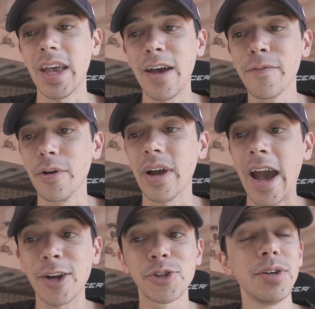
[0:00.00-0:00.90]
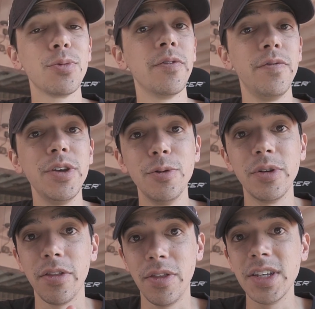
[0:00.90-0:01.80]
ever actually
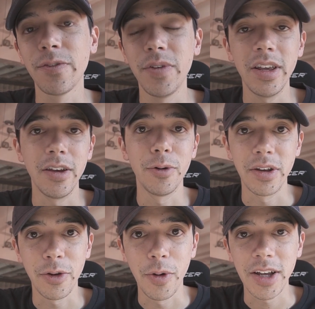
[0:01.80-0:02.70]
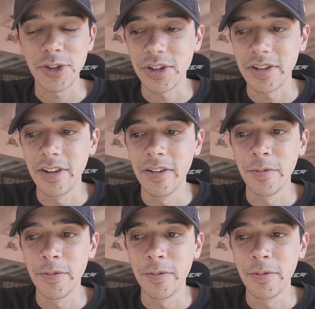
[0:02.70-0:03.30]
reviewed this video in question,